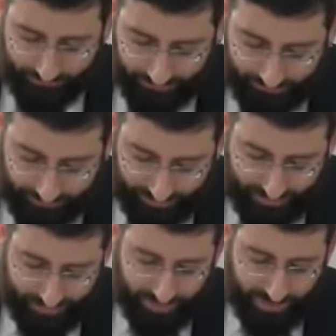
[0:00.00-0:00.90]

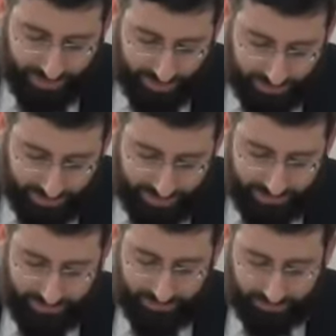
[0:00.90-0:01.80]

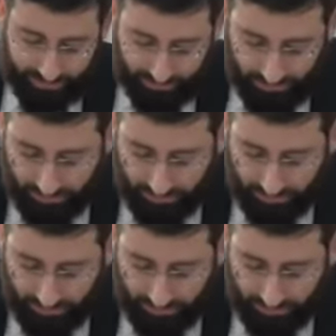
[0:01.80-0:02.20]
[no speech]